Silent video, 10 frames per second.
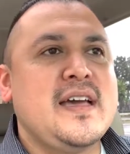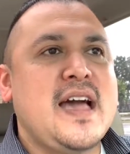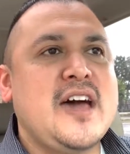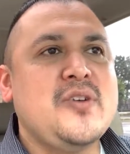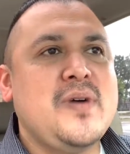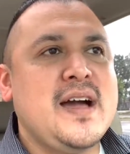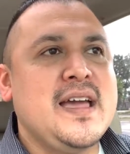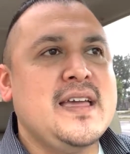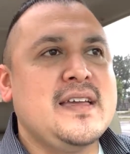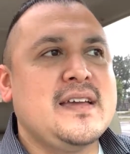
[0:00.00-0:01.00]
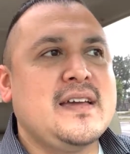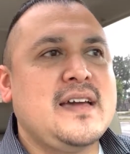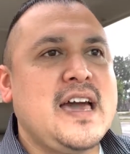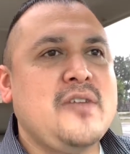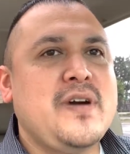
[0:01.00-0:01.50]
How do I
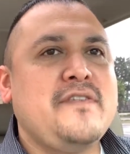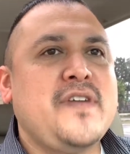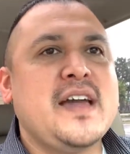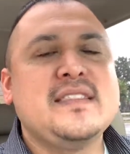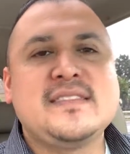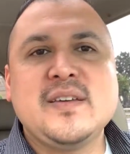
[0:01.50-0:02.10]
how do I find